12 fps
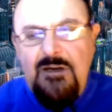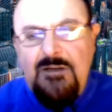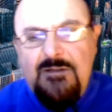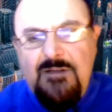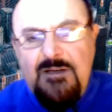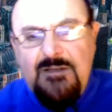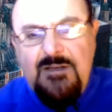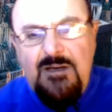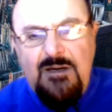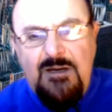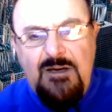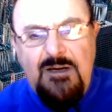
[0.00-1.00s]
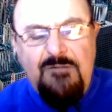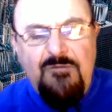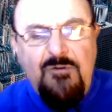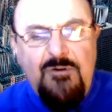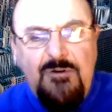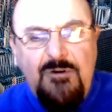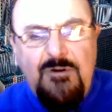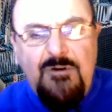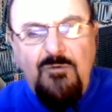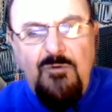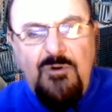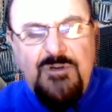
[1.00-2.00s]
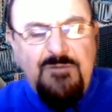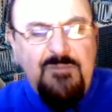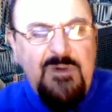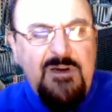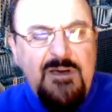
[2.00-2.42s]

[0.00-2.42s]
thanks for watching me.